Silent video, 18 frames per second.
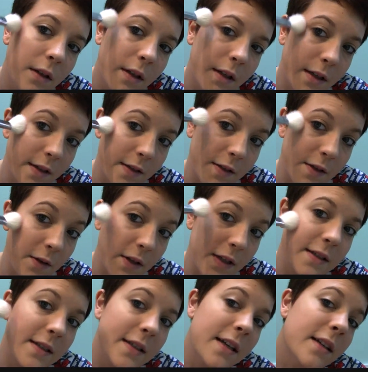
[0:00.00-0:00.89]
And as you
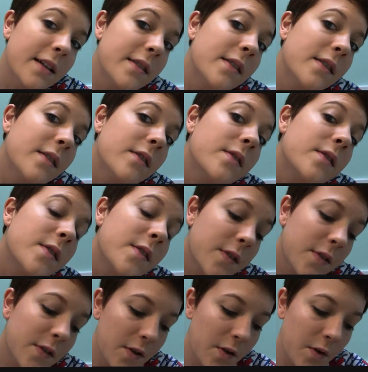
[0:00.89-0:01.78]
can see, it's
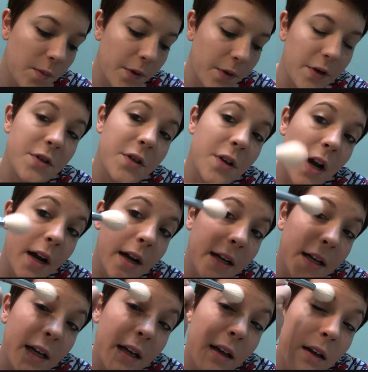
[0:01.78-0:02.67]
super
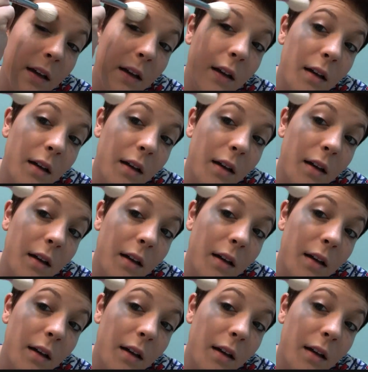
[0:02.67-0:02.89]
shiny.